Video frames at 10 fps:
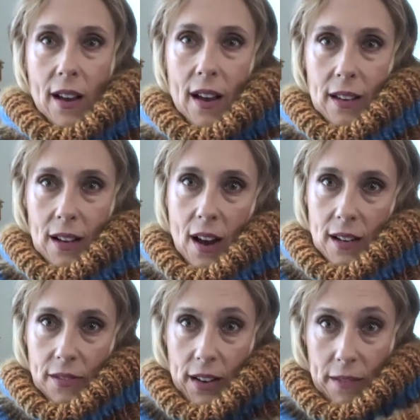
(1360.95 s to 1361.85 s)
I kind
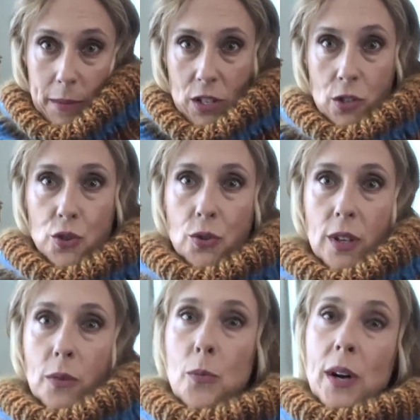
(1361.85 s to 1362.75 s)
of have been
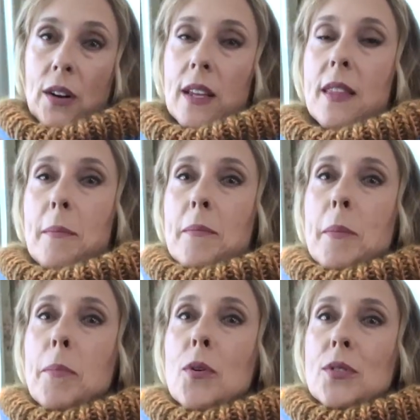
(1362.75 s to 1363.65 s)
enjoying wearing them
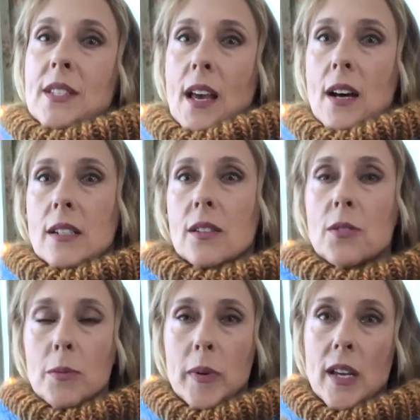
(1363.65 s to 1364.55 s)
pulled down a
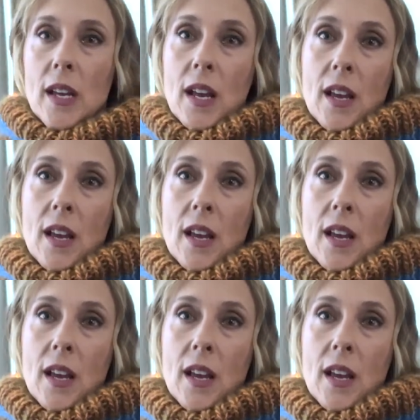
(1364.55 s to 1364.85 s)
little bit.